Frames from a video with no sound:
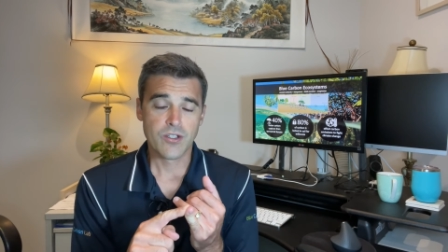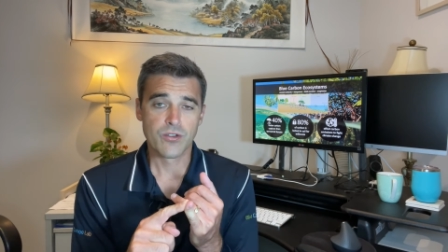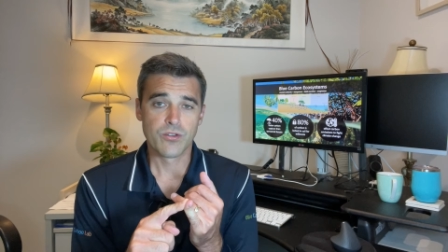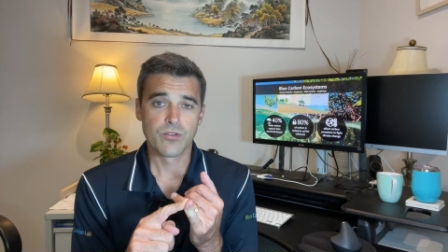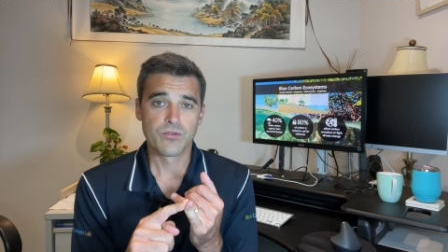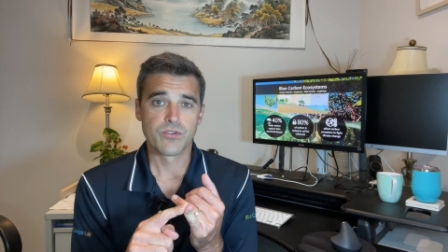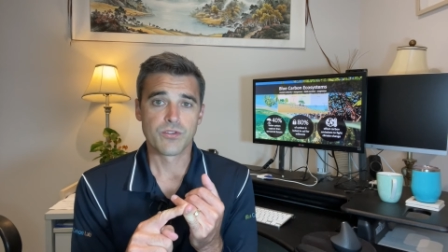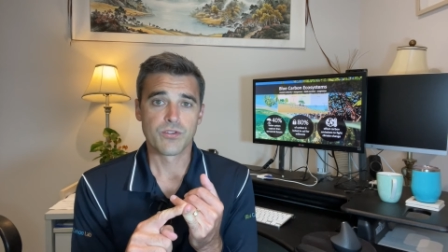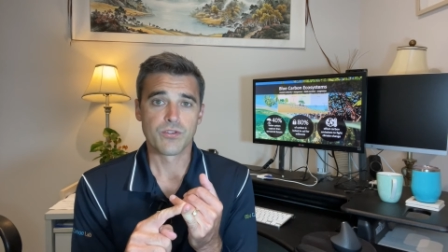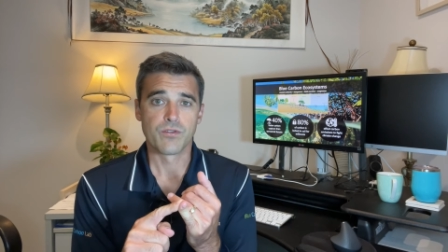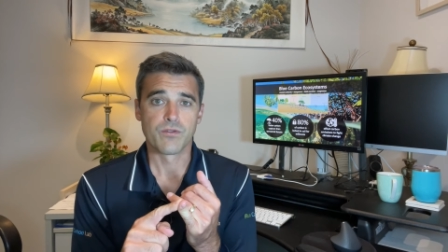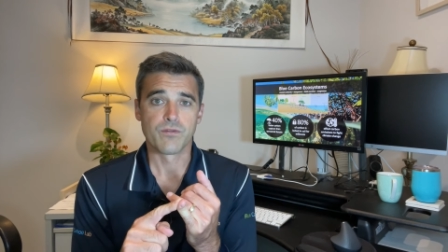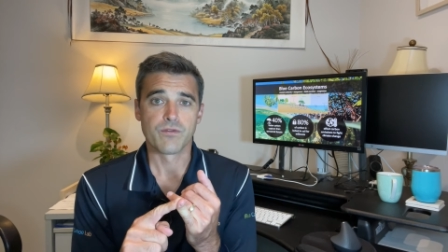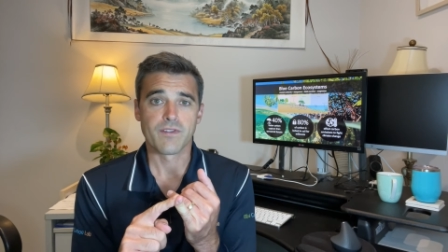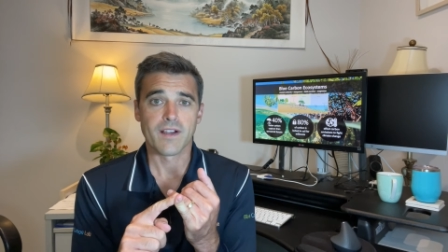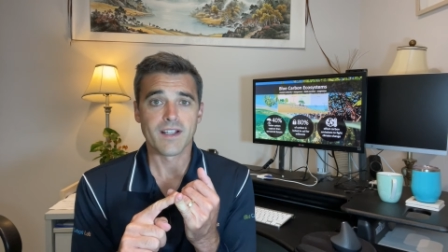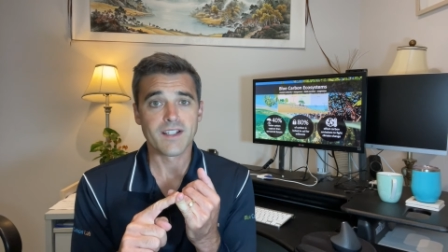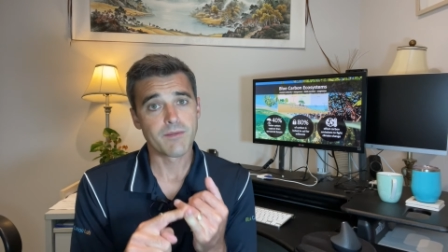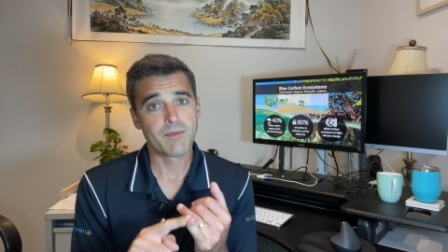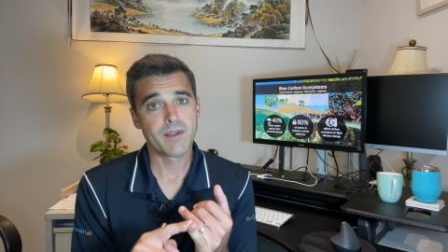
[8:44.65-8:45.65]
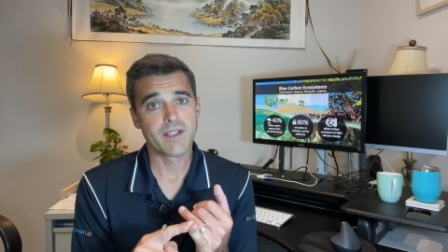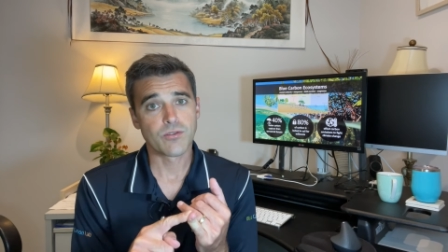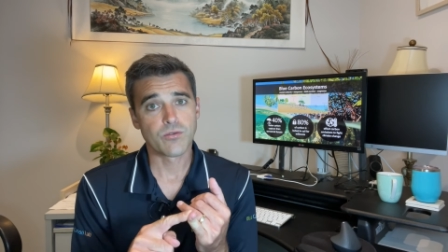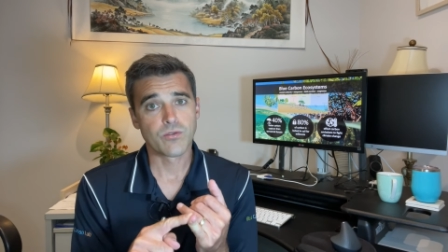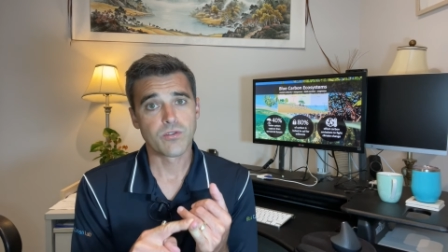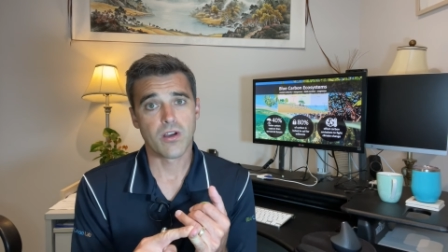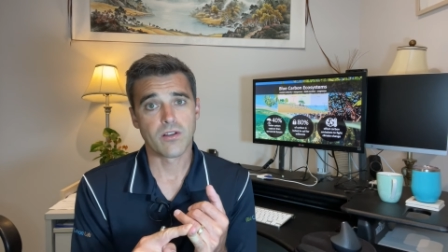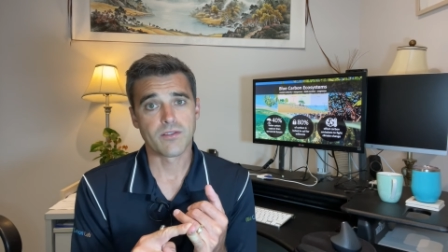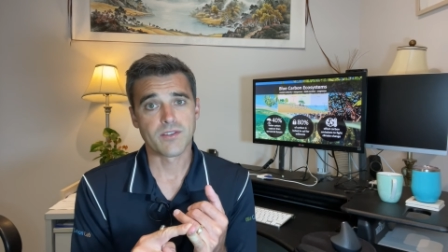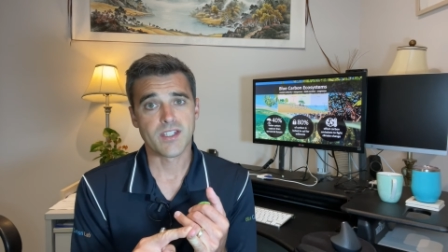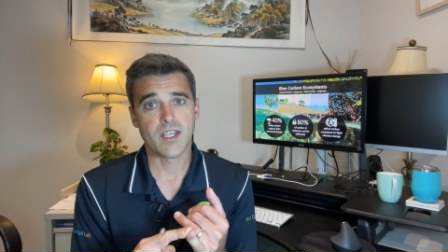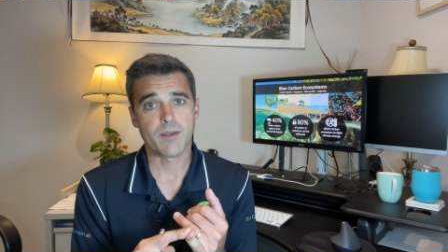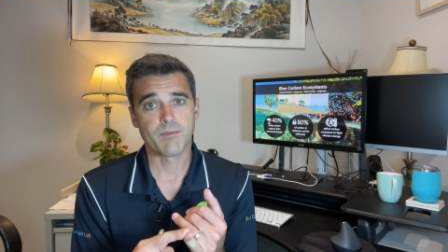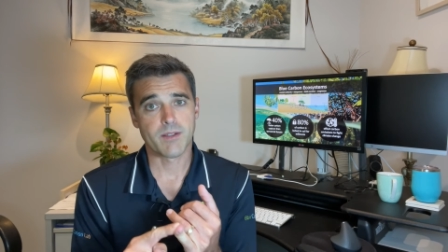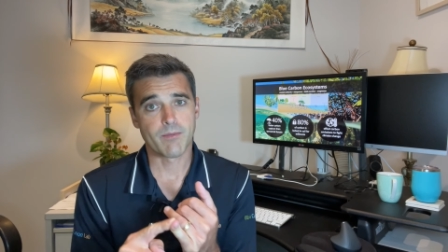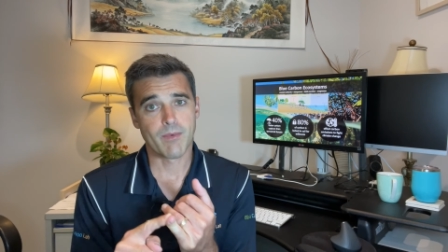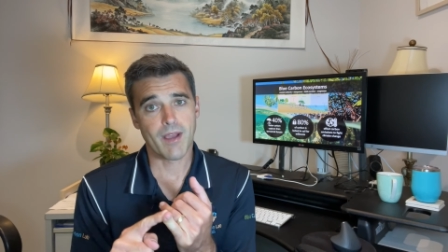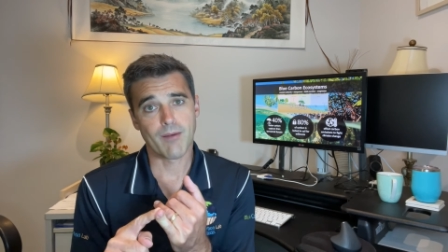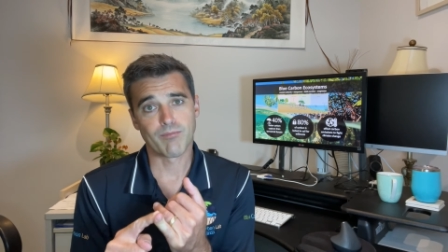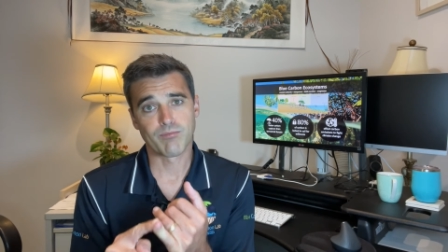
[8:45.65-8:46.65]
you to fundamental
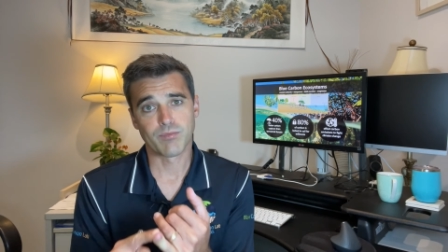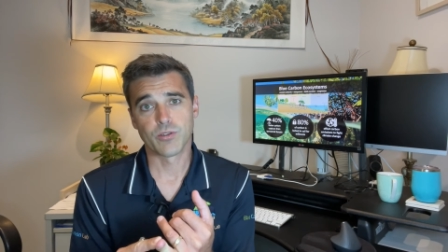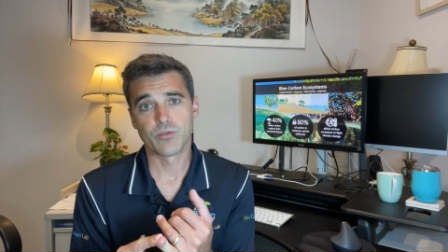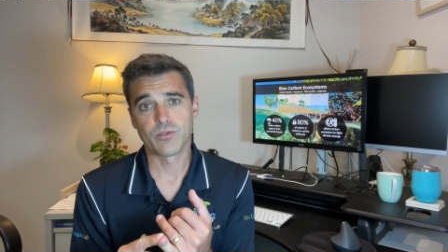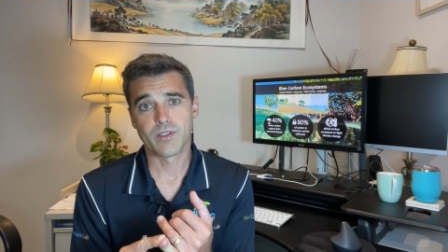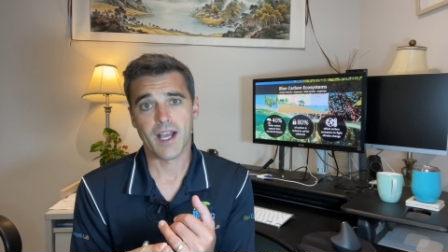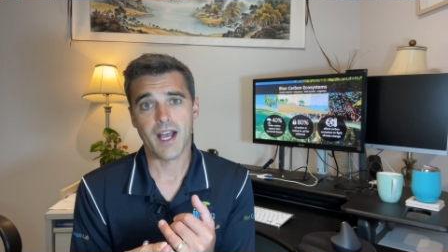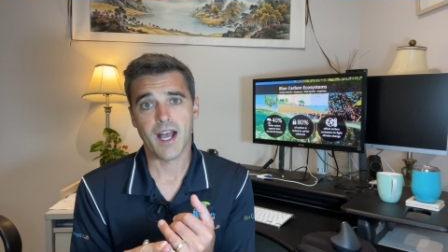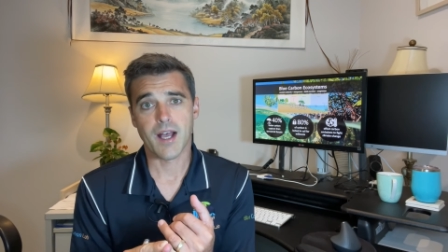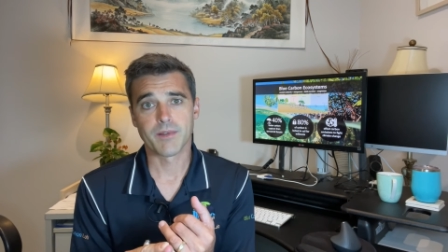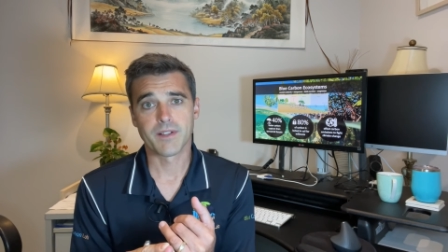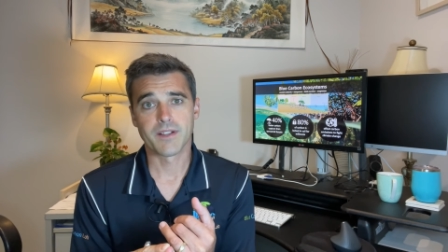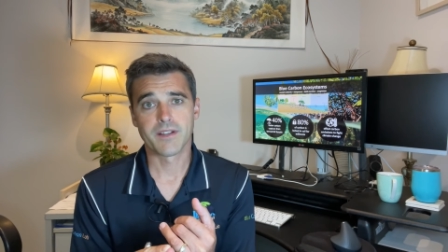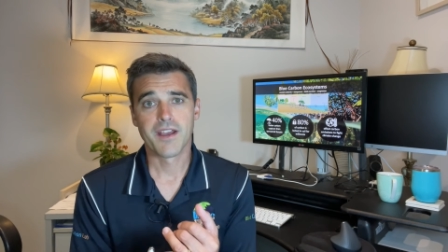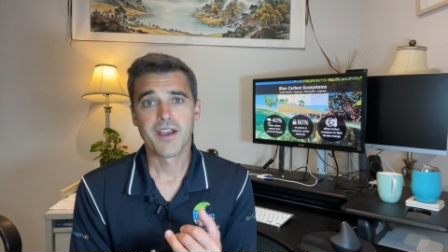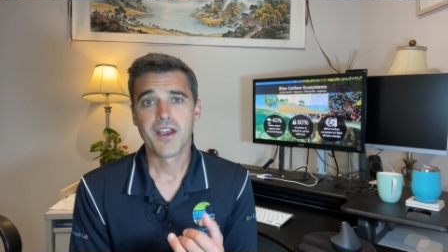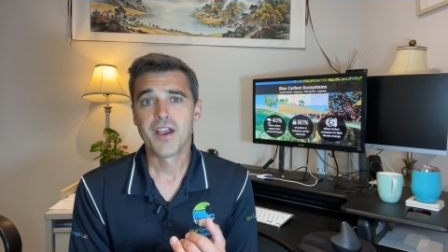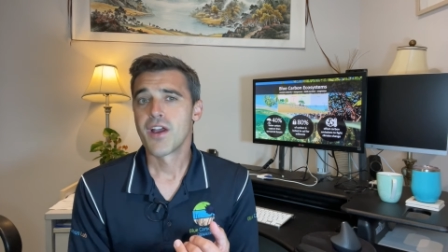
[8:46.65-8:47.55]
concepts about blue carbon.